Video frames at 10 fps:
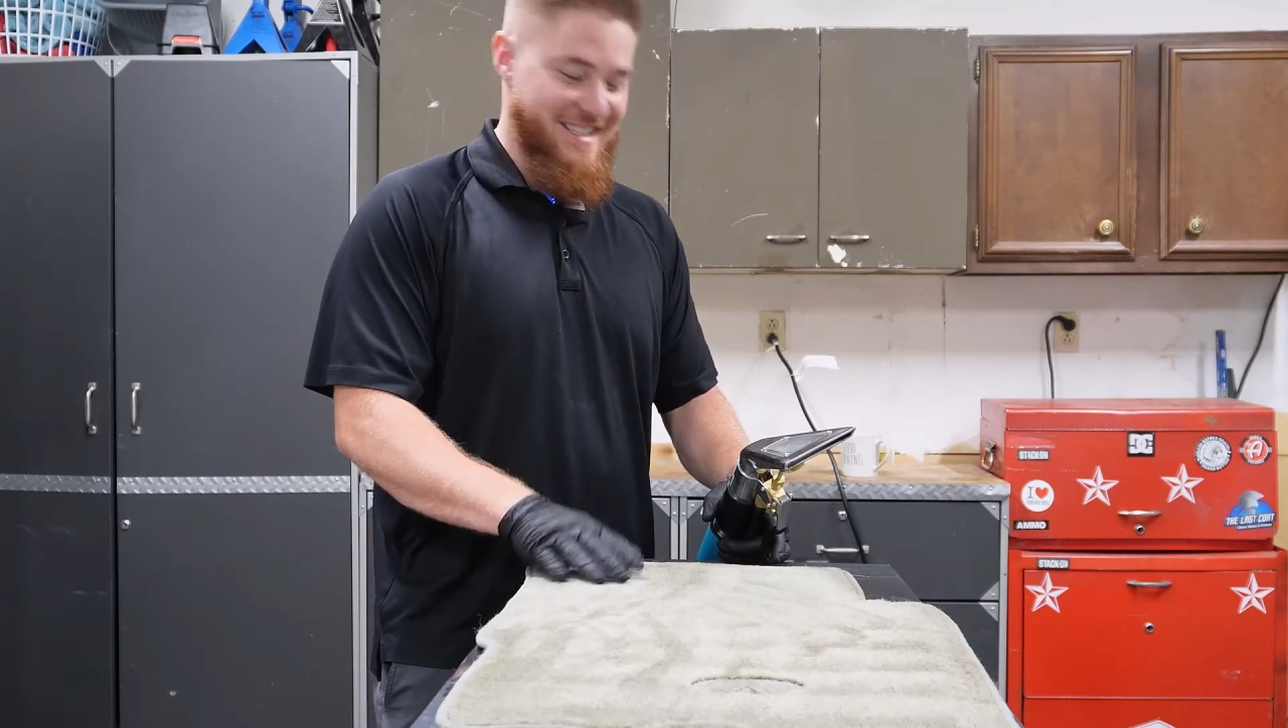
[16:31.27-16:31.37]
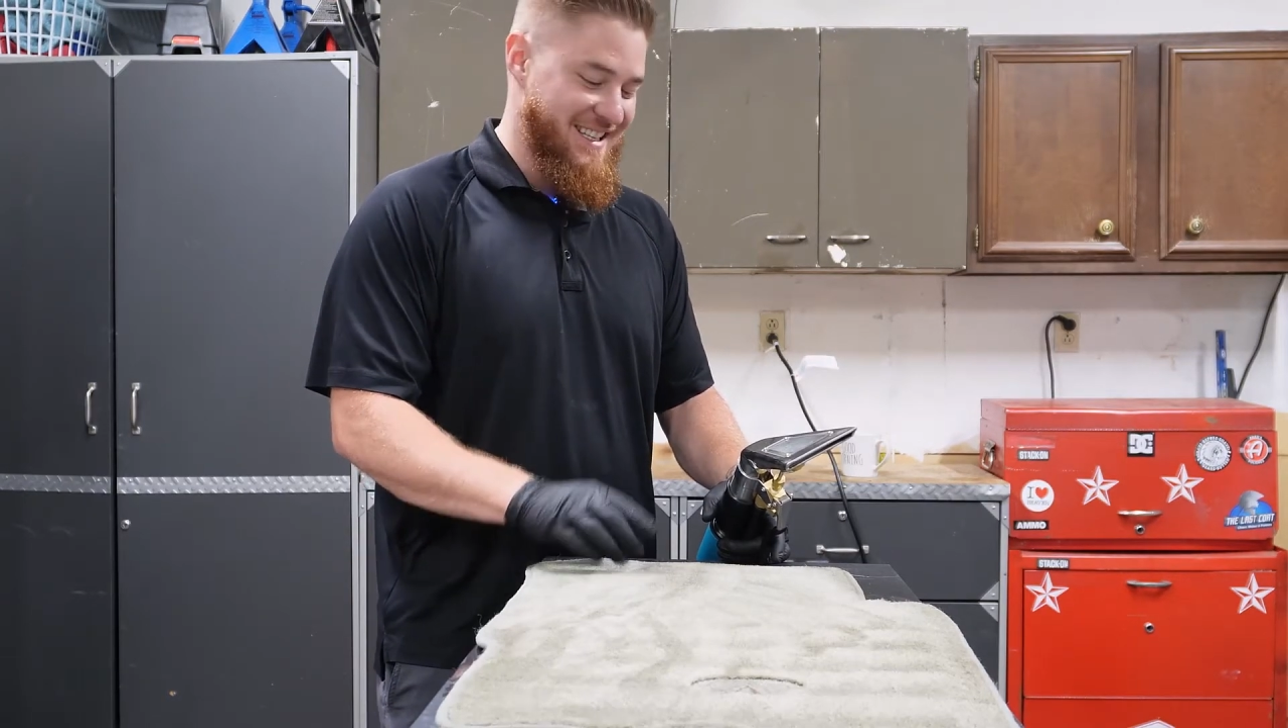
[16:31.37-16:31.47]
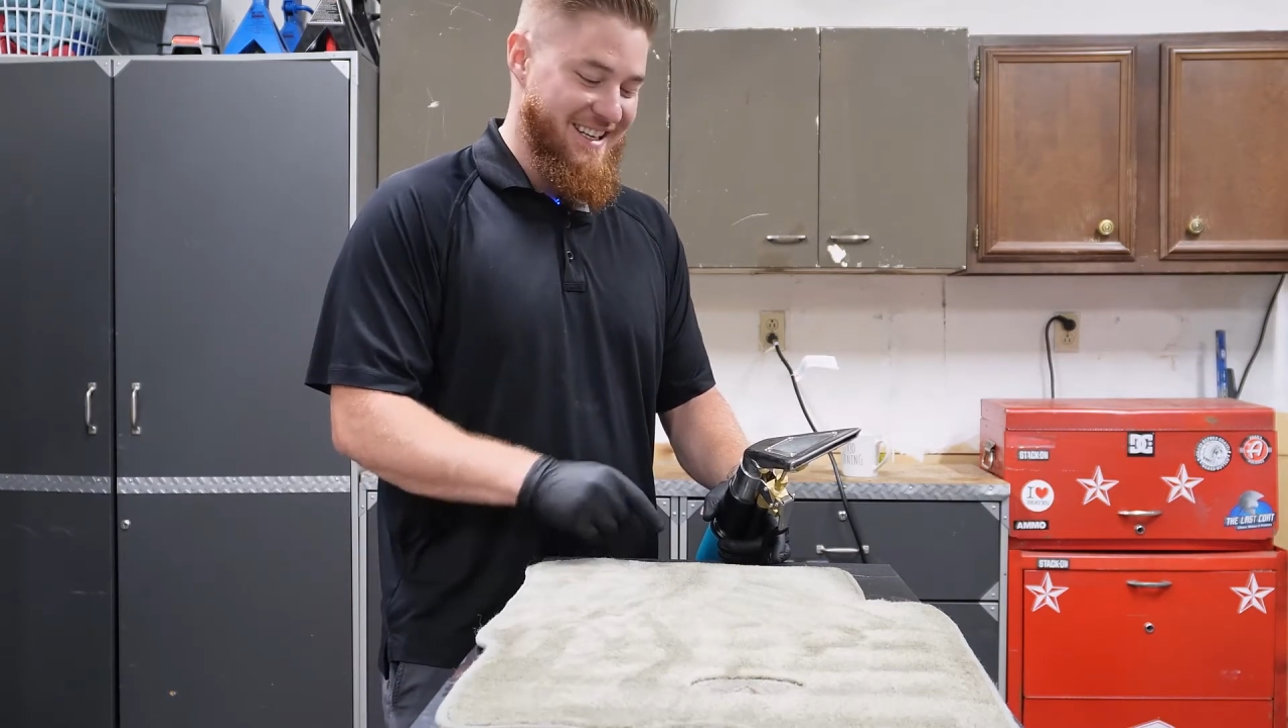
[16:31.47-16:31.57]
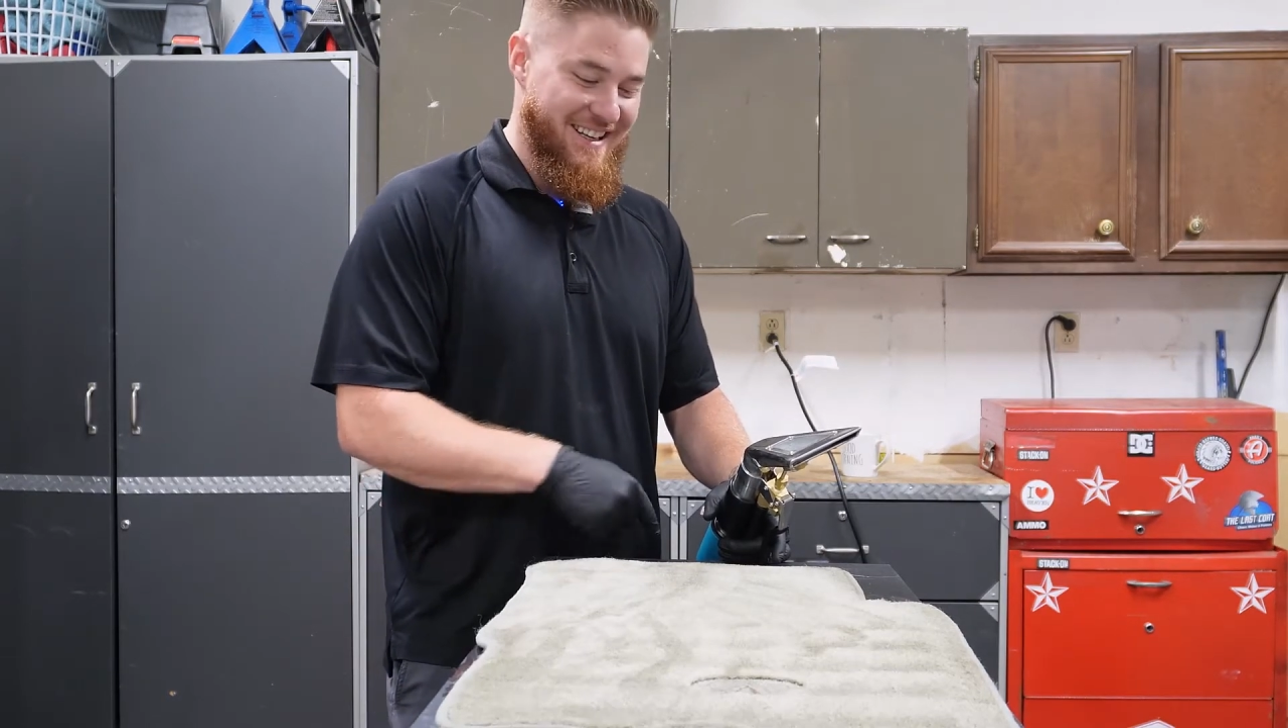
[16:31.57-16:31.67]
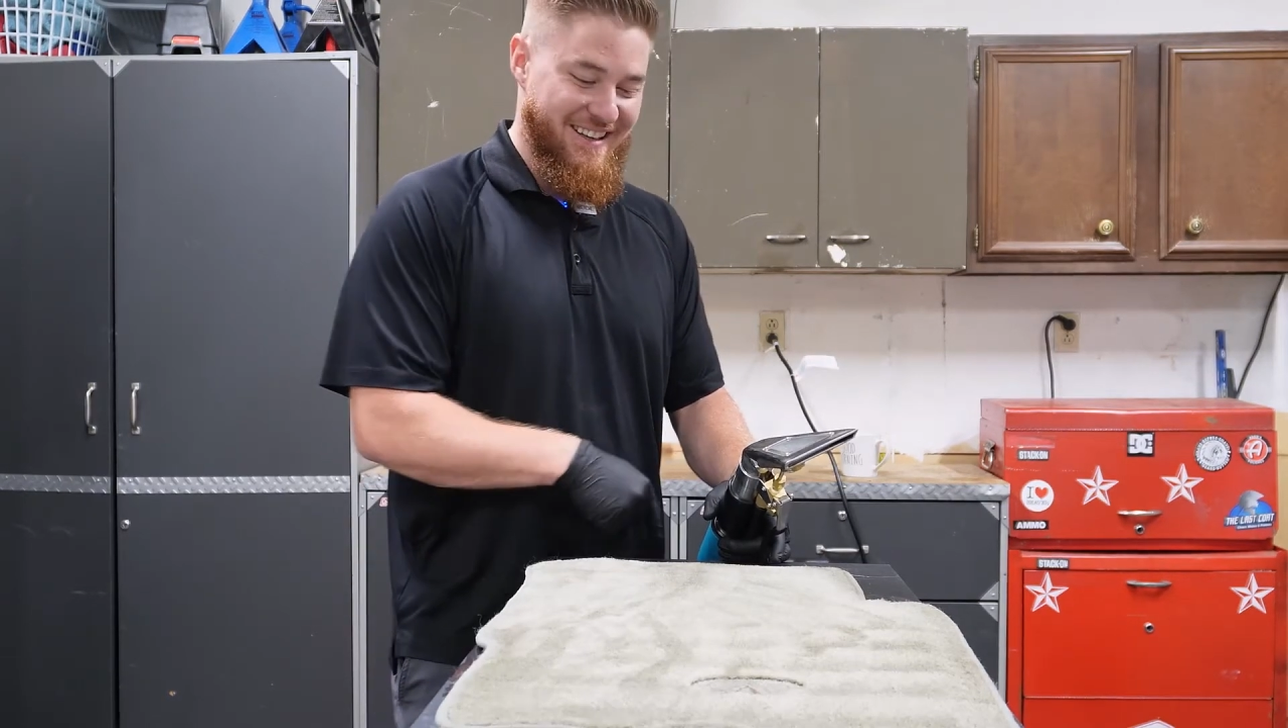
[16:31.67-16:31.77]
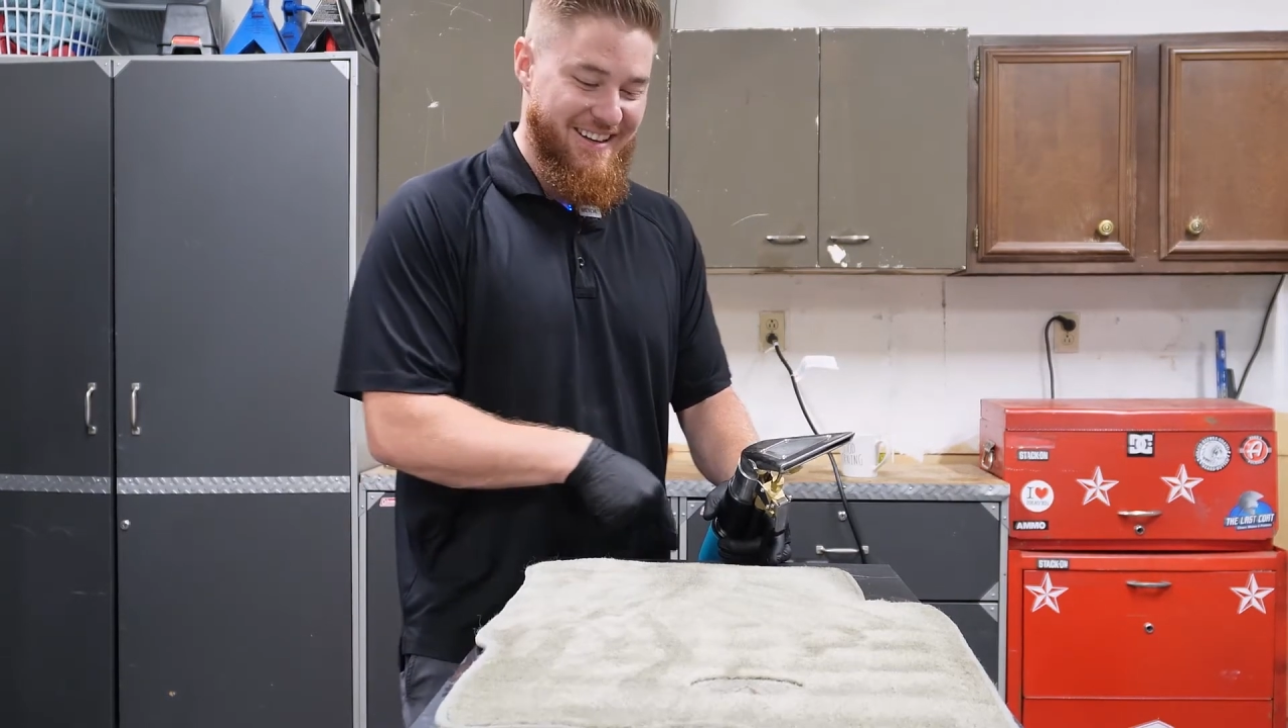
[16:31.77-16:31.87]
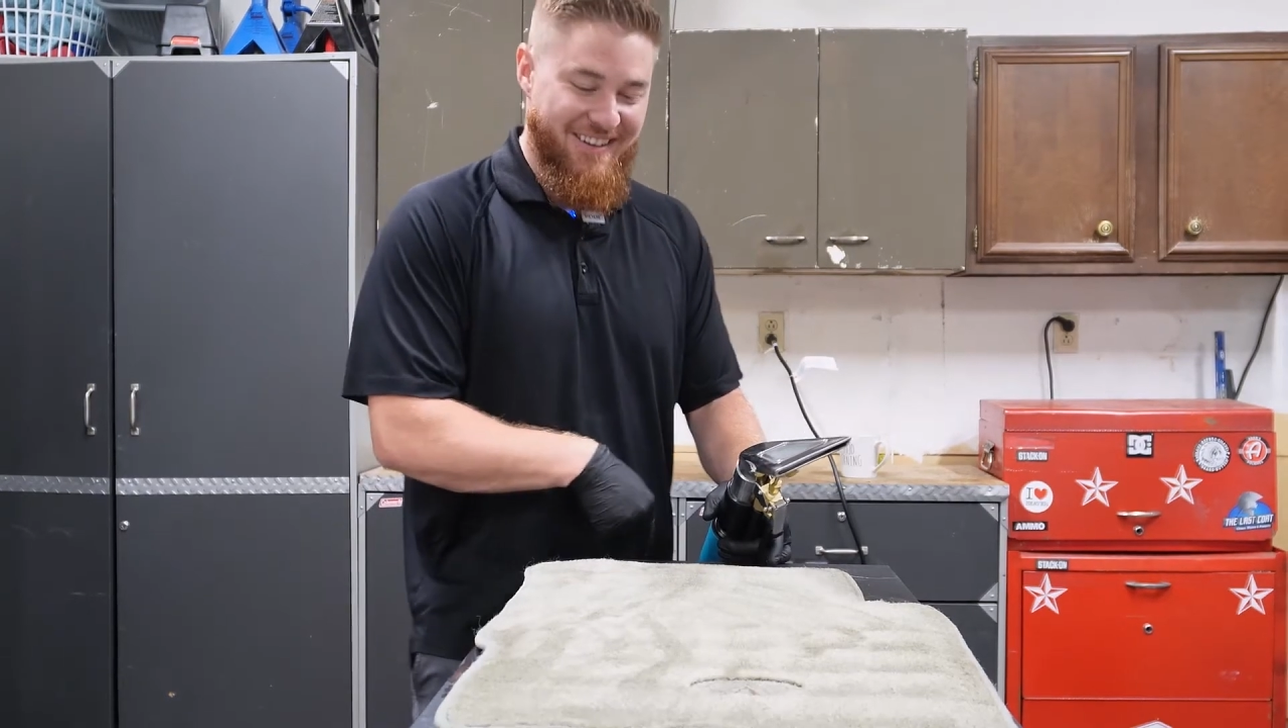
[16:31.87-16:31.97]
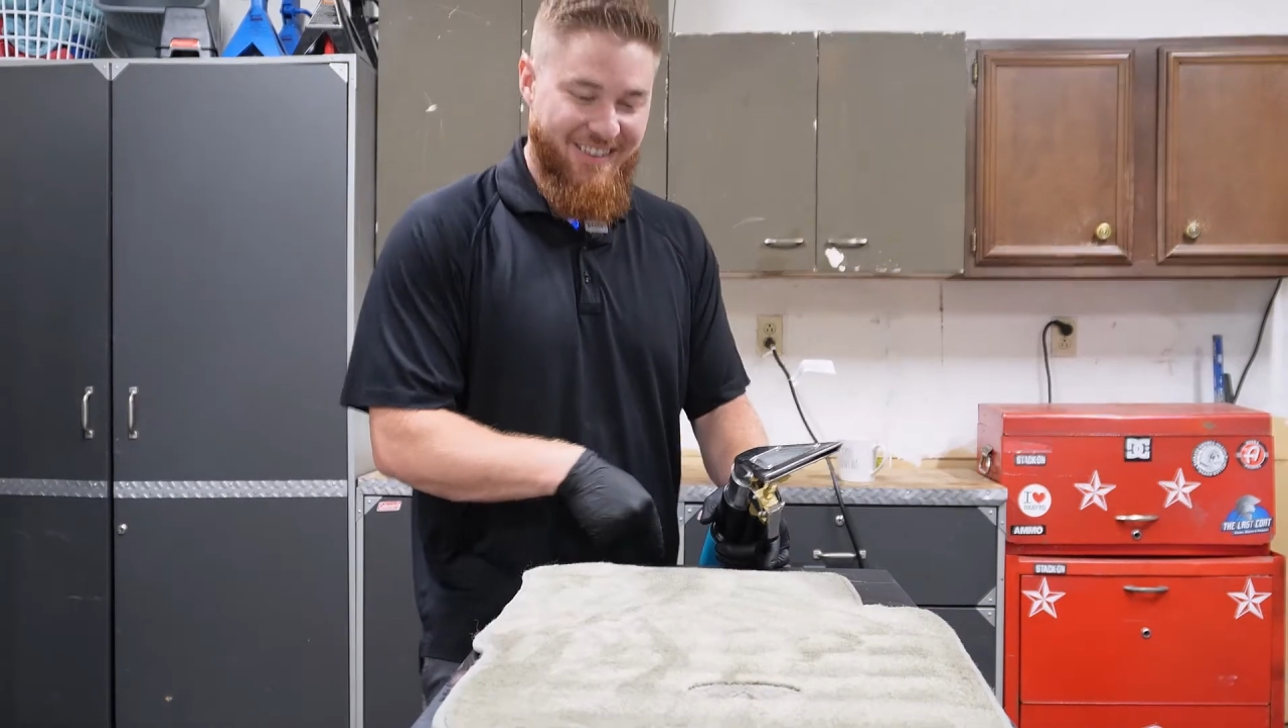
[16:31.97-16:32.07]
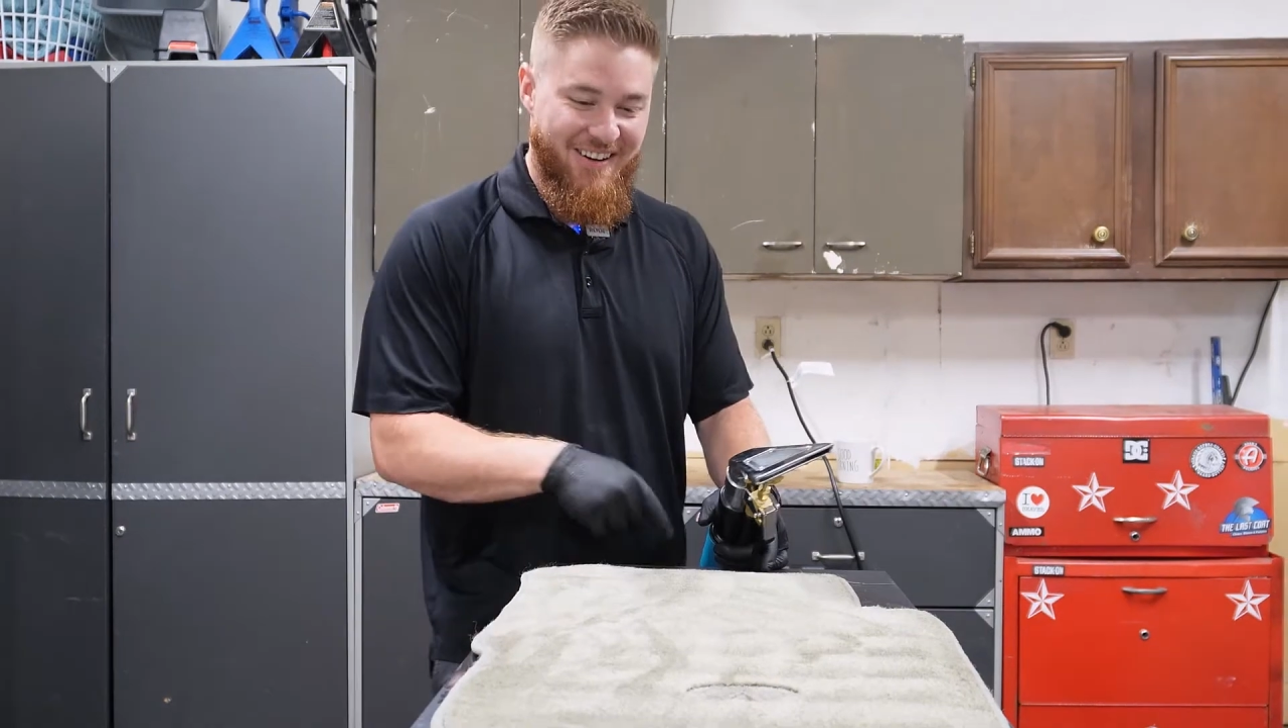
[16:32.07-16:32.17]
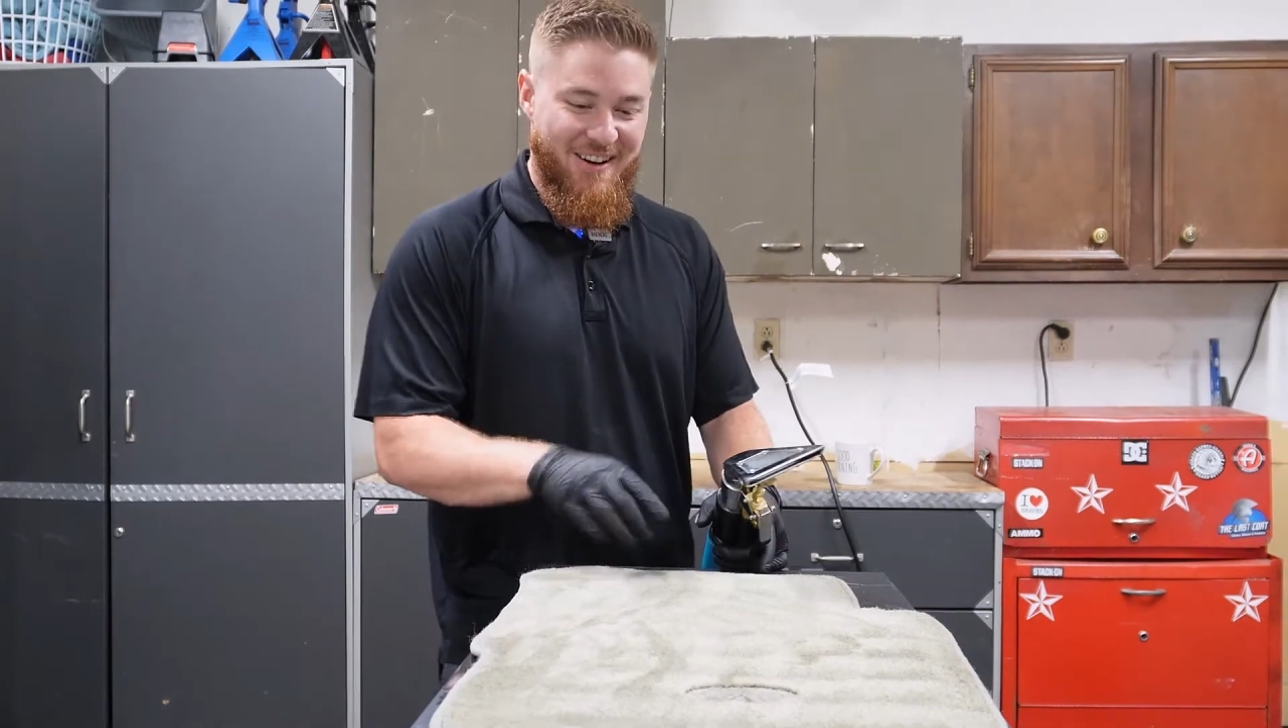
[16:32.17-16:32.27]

sitting there